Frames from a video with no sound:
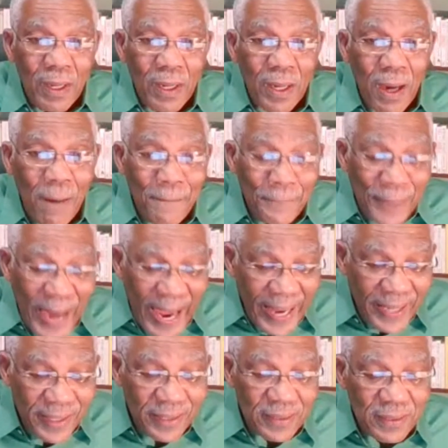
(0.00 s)

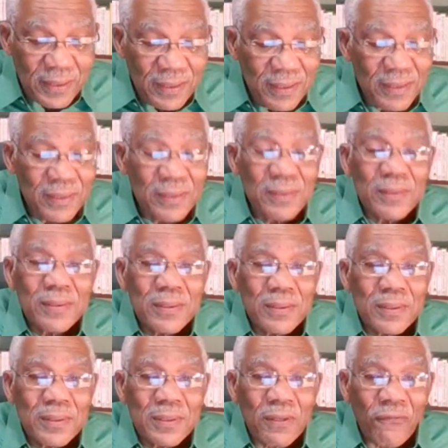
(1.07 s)
combined
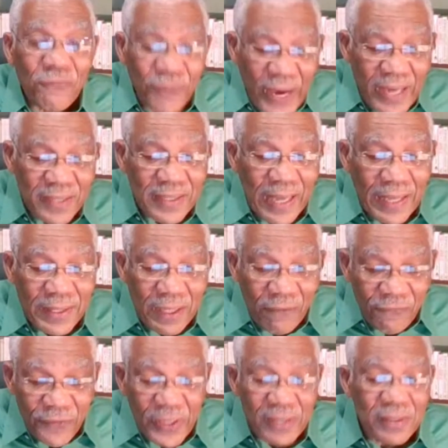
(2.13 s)
to fight and
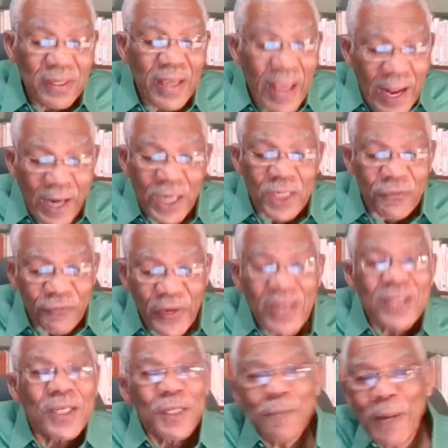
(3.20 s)
defeat the English,
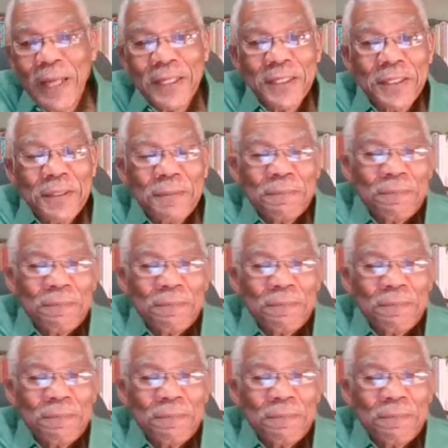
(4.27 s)
French, and Spanish.